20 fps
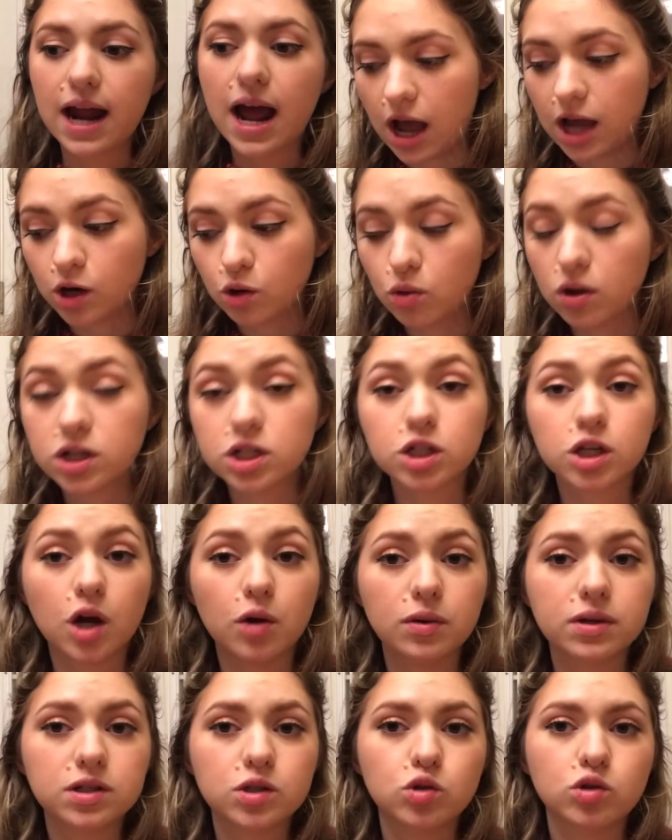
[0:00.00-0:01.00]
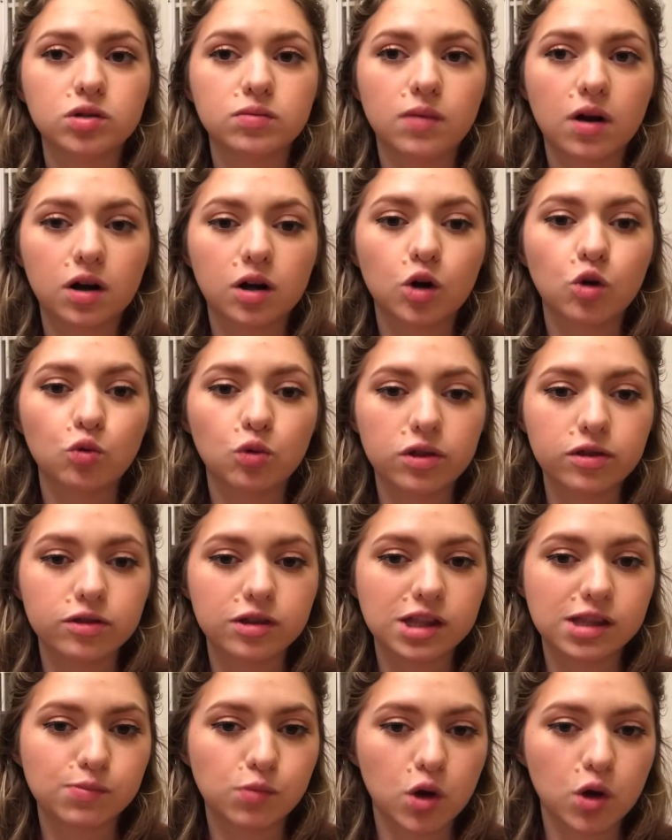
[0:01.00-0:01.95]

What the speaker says: I don't want to go into tomorrow with this